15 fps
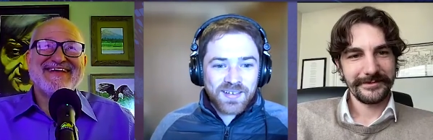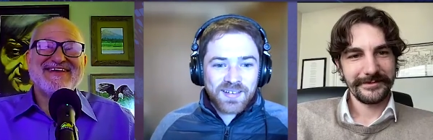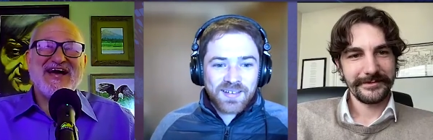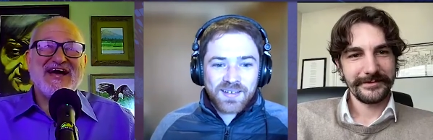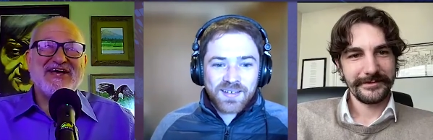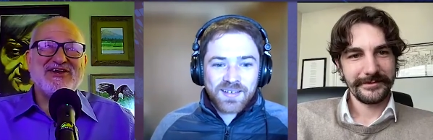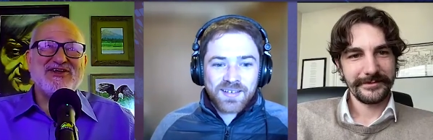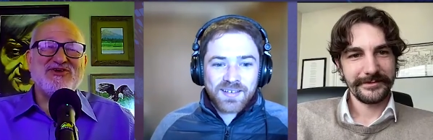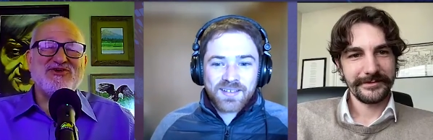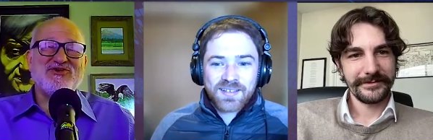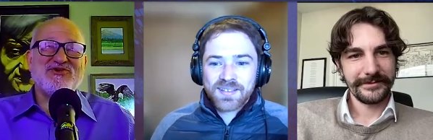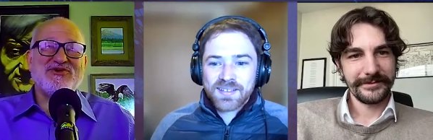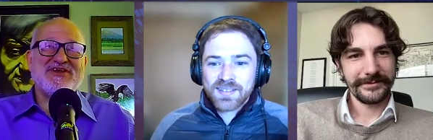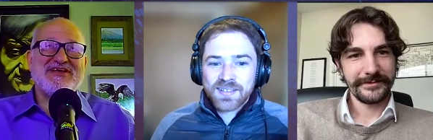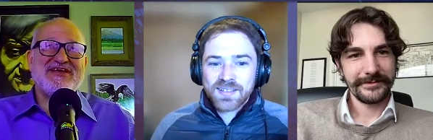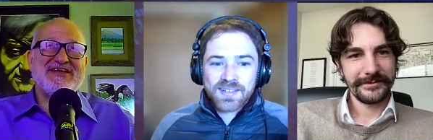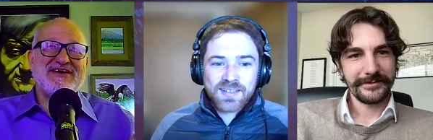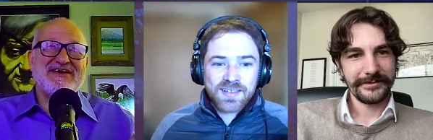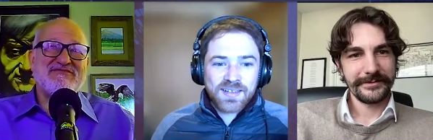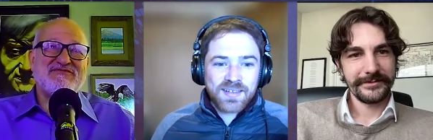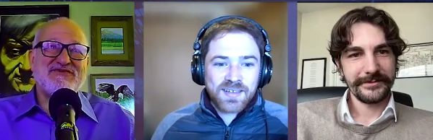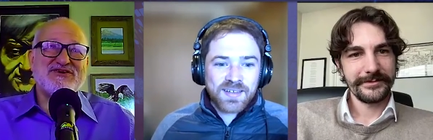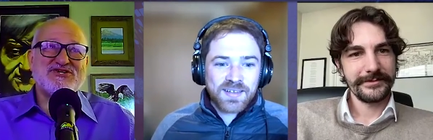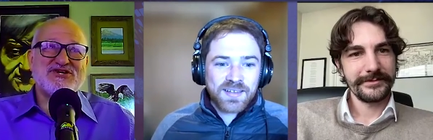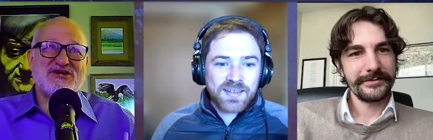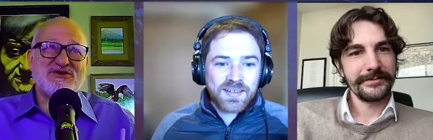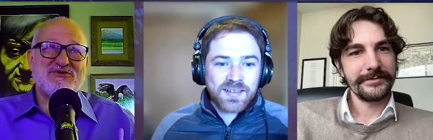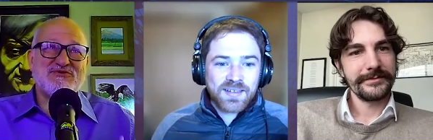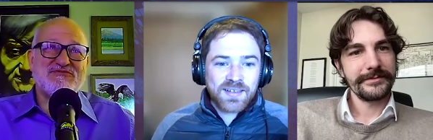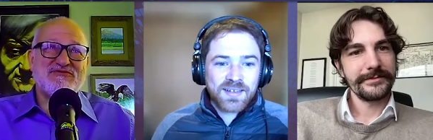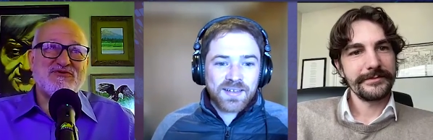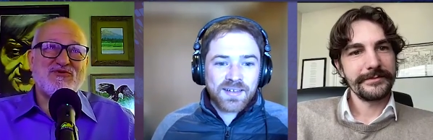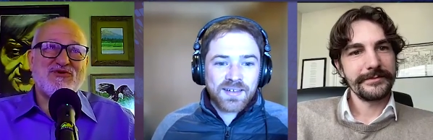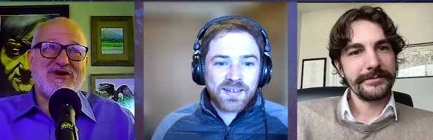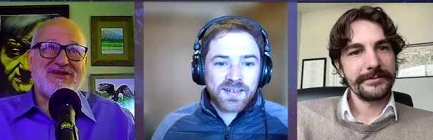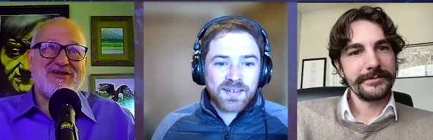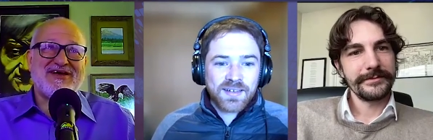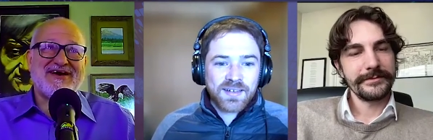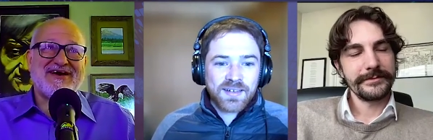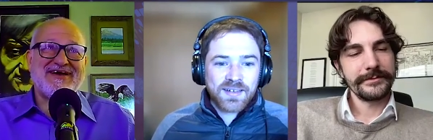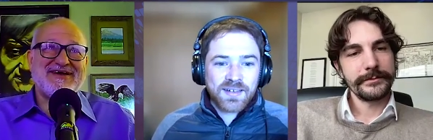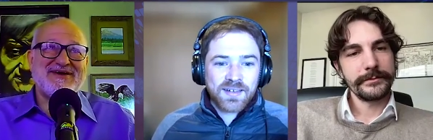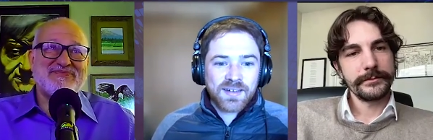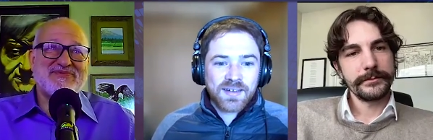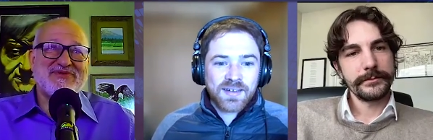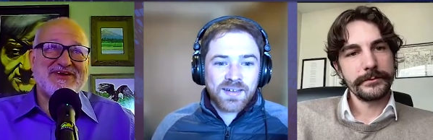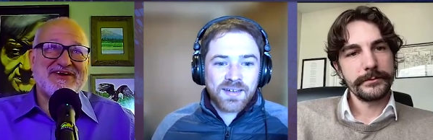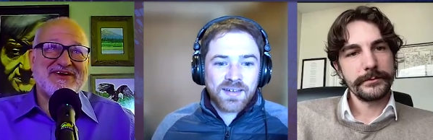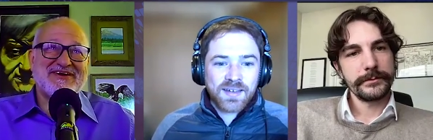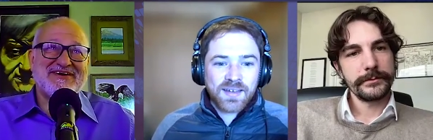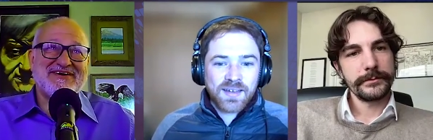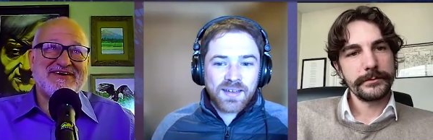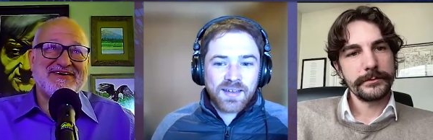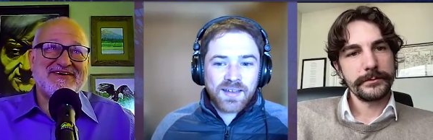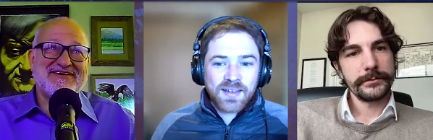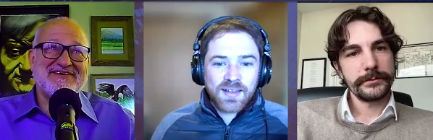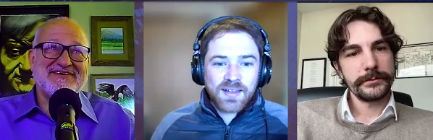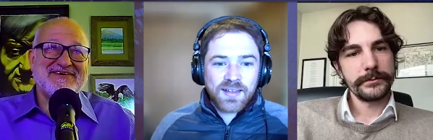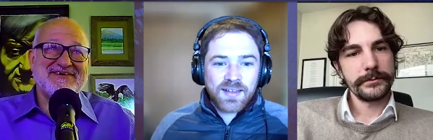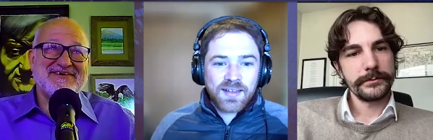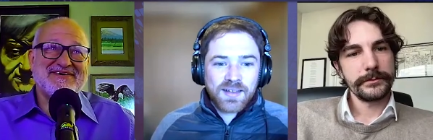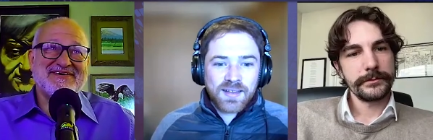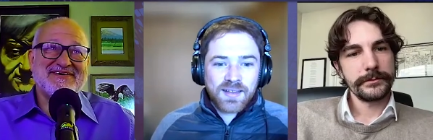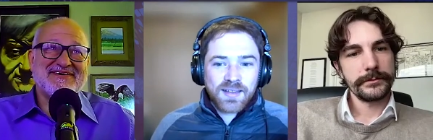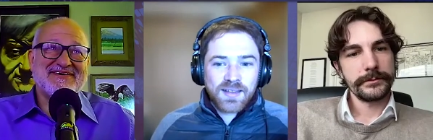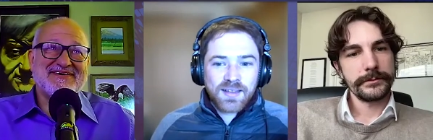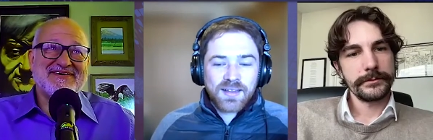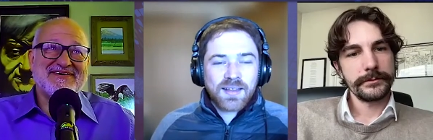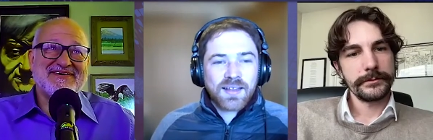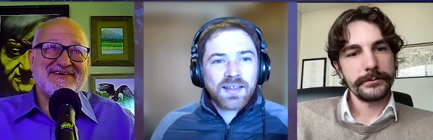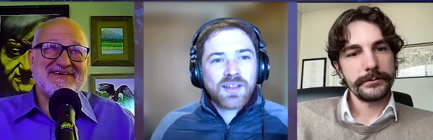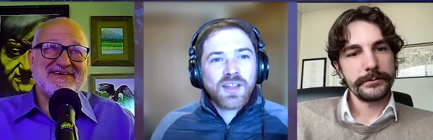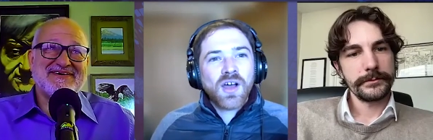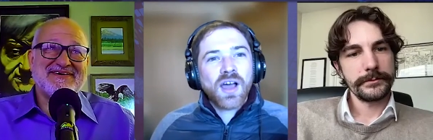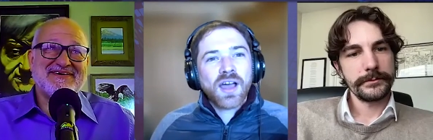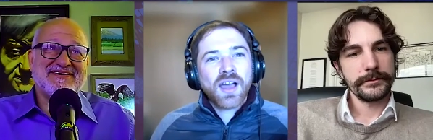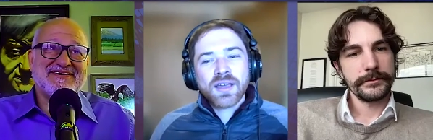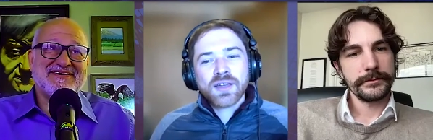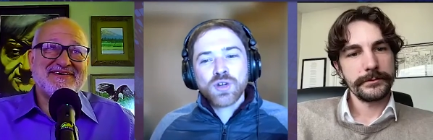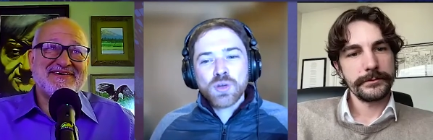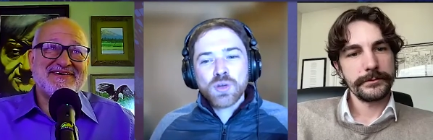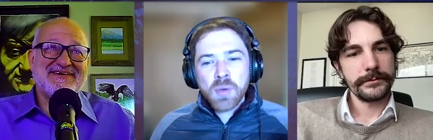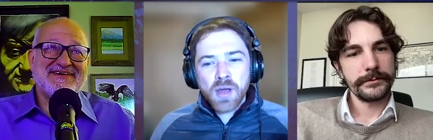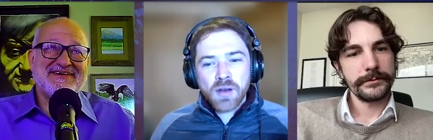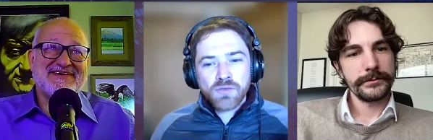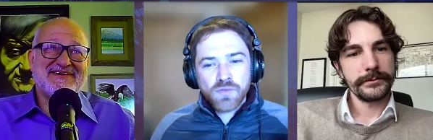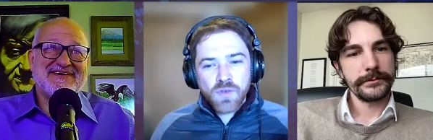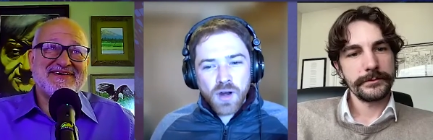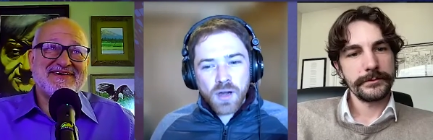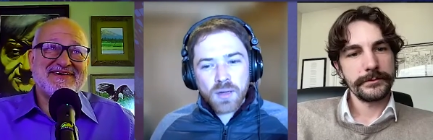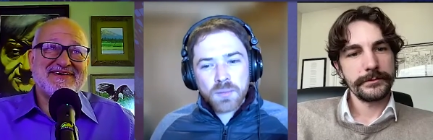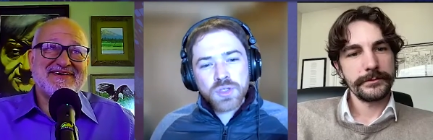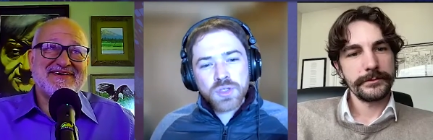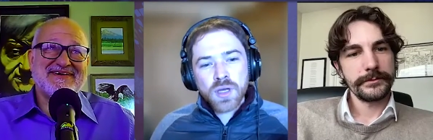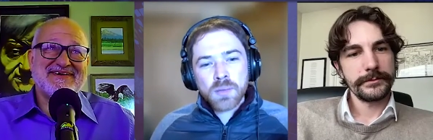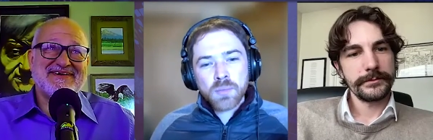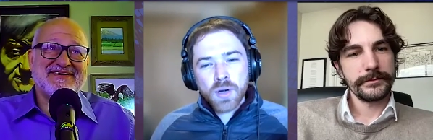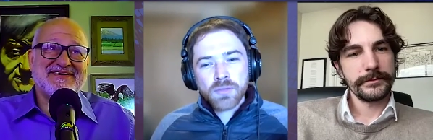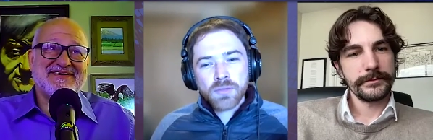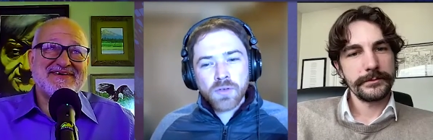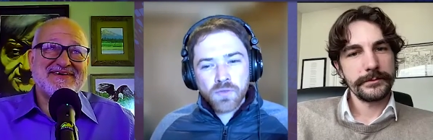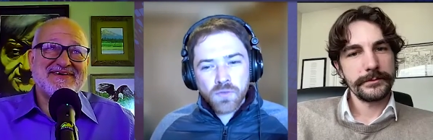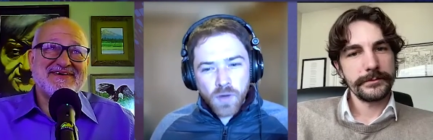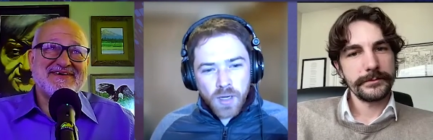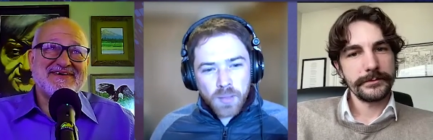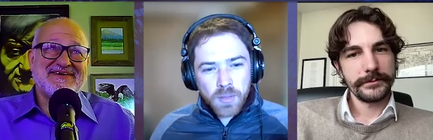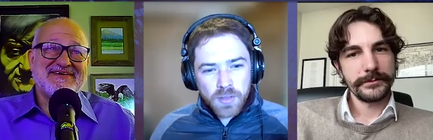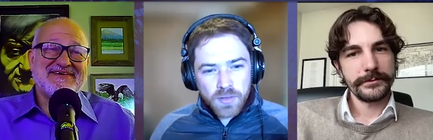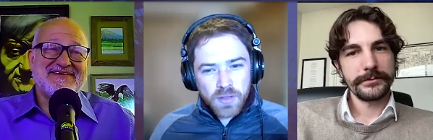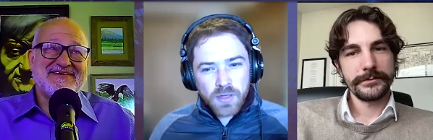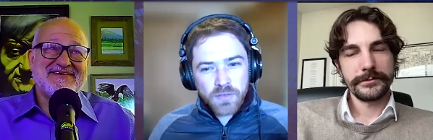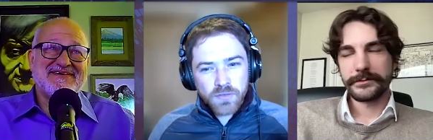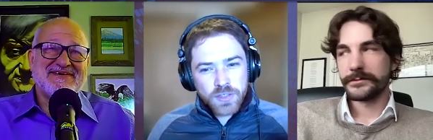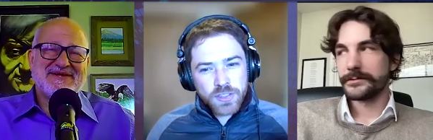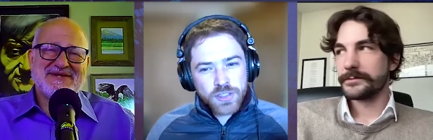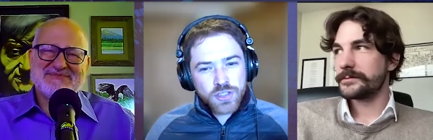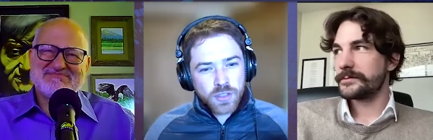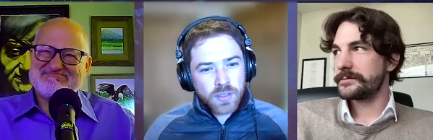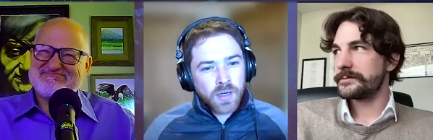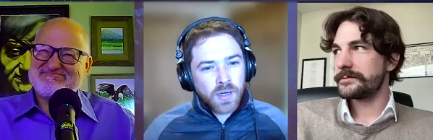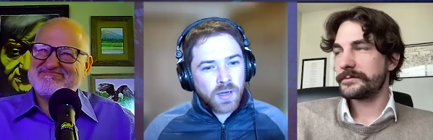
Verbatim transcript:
Speaker 1: Uh, do you do any uh, fishing for
Speaker 2: walleye up there? Or? No, I, I grew up on a farm, so I'm more of a farmer than a fisher.